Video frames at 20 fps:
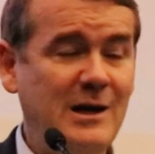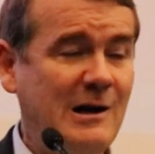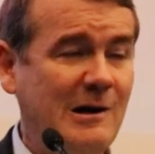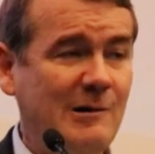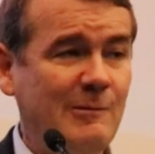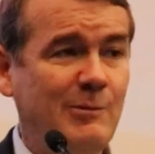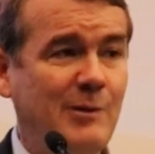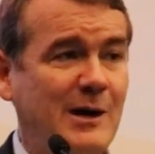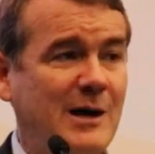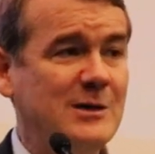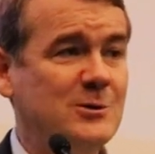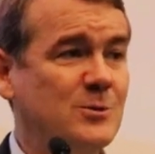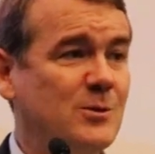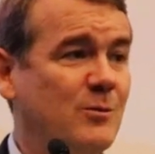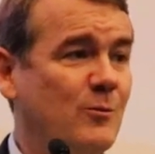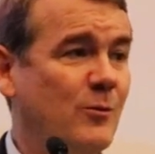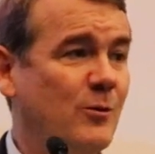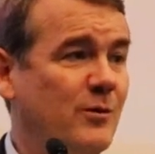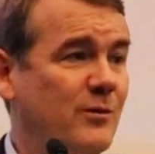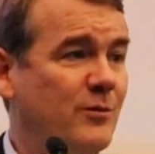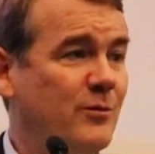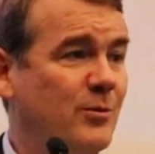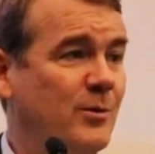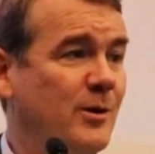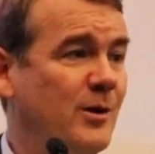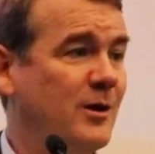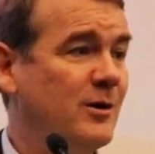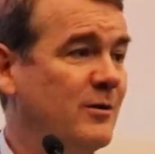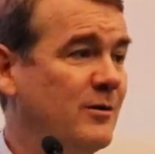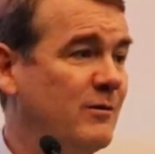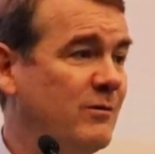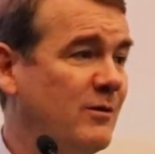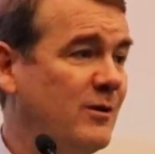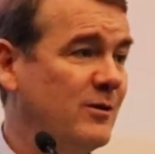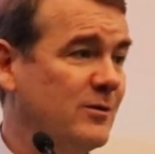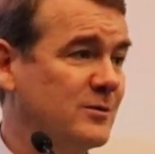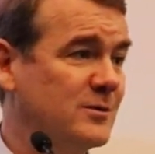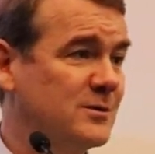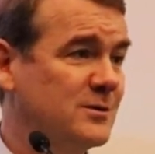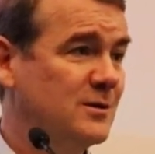now it passed with more than 300
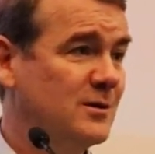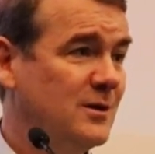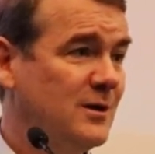votes.